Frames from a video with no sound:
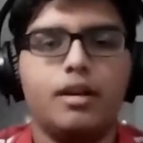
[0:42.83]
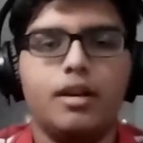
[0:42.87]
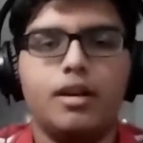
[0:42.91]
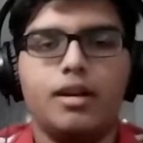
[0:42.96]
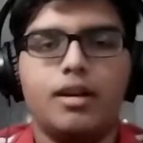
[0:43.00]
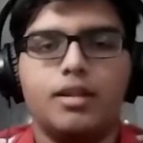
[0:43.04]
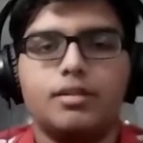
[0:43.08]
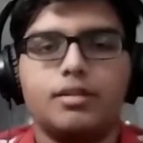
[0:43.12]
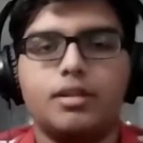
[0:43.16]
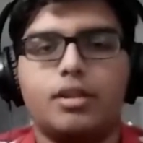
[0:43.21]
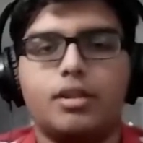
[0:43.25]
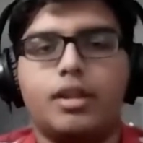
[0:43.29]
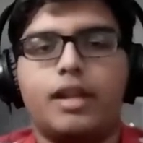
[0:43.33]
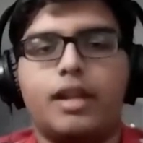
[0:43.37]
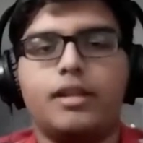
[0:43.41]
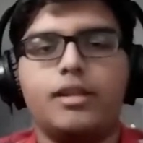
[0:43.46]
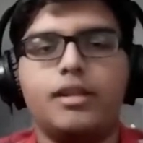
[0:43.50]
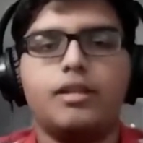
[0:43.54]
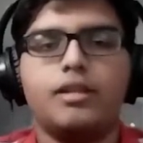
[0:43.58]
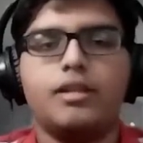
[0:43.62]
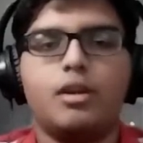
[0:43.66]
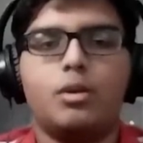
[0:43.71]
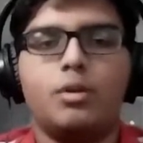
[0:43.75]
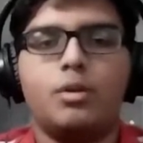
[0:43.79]
So can you
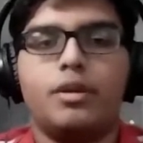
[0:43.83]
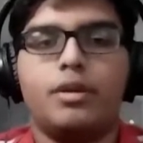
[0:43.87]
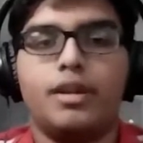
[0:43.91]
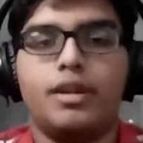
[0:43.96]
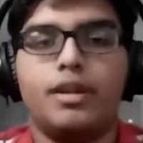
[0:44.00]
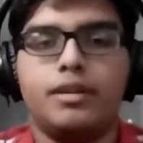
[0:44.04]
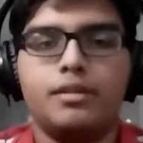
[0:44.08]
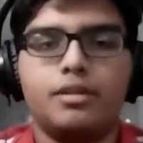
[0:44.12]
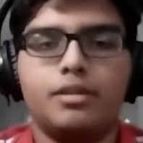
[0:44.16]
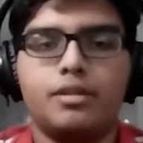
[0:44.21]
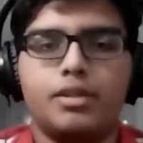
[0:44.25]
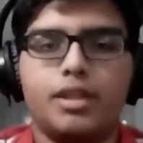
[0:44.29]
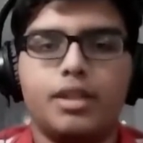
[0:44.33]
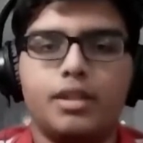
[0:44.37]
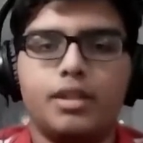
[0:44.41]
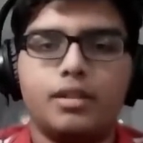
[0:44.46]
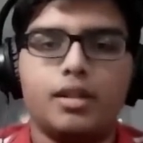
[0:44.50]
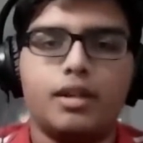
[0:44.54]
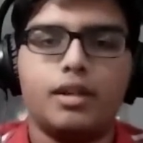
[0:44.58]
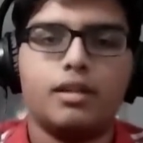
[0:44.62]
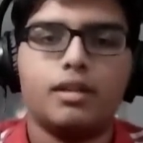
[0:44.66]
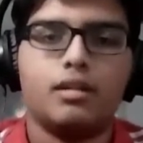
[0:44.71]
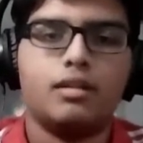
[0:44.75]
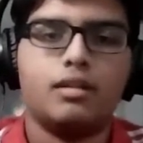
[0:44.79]
go into
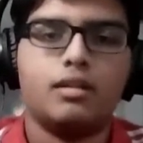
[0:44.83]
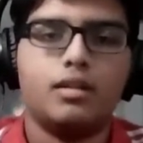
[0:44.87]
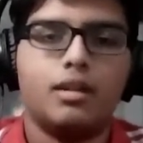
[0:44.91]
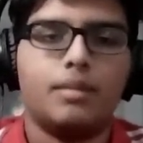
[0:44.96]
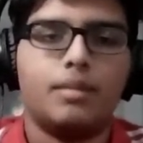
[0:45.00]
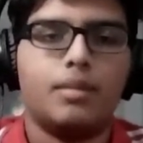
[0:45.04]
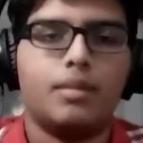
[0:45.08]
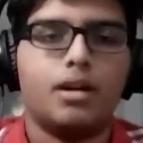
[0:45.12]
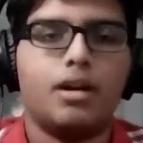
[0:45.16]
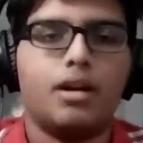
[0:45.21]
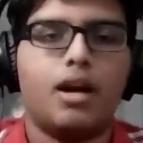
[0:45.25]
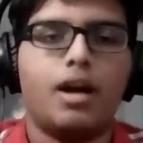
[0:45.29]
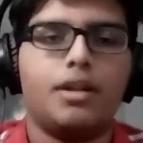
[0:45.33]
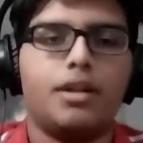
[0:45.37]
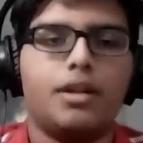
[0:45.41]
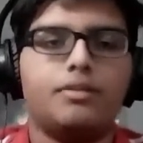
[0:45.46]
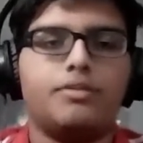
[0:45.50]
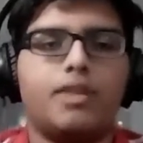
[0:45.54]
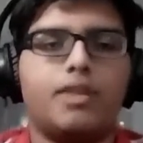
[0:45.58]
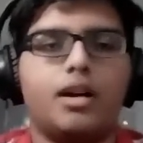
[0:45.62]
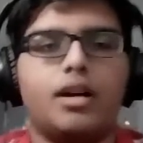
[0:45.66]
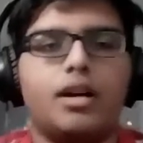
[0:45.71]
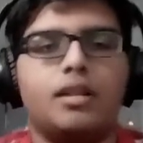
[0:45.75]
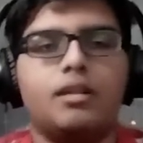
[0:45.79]
detail about how you
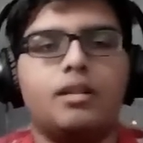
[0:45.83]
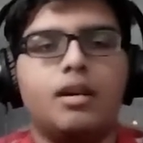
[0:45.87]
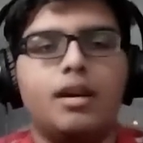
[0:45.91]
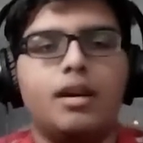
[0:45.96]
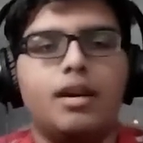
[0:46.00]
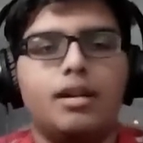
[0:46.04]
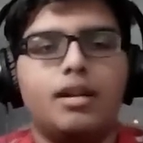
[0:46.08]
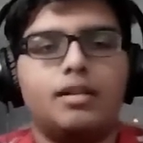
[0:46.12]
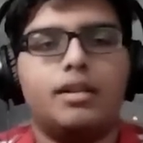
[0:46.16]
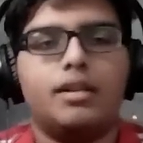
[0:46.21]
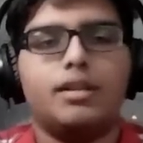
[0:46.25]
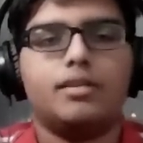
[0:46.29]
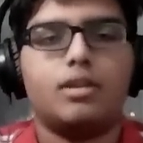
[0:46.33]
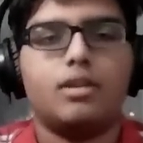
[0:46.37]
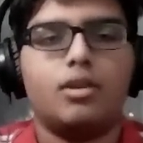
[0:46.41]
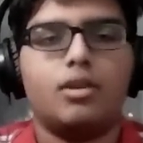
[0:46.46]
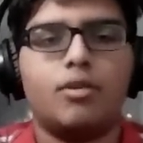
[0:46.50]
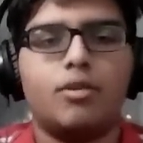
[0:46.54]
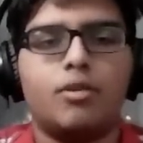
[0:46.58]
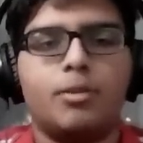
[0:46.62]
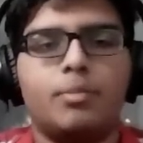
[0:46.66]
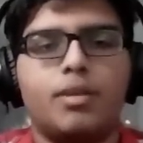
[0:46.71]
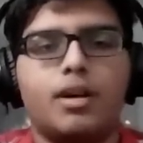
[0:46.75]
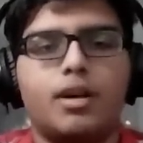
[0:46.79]
find these
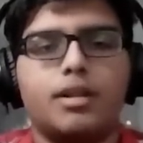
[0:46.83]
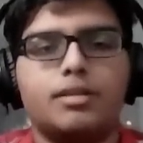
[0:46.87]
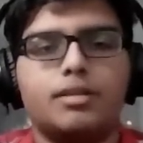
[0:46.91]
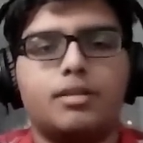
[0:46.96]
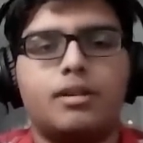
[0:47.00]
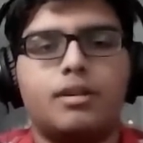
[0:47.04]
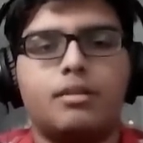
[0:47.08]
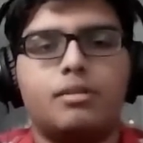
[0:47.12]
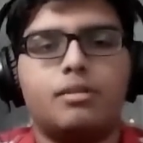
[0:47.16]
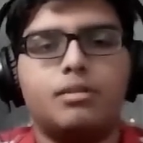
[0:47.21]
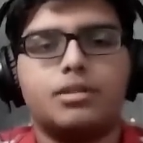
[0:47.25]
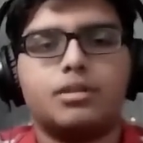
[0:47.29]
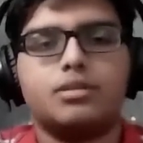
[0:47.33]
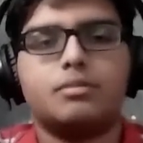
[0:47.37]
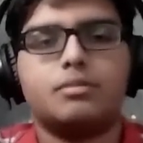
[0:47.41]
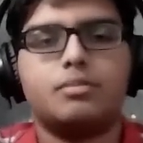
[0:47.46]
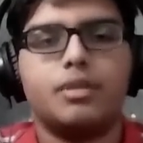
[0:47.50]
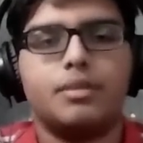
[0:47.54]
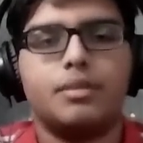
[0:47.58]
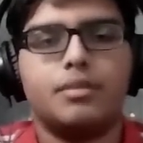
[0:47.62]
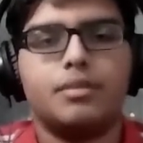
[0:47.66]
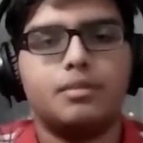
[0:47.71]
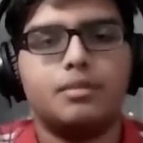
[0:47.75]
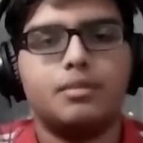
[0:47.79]
overpriced risk
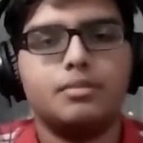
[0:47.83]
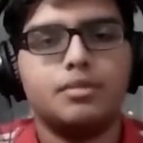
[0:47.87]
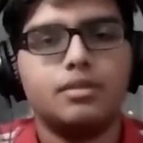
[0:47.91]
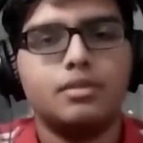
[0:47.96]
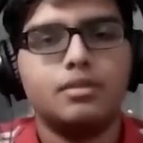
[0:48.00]
premiums?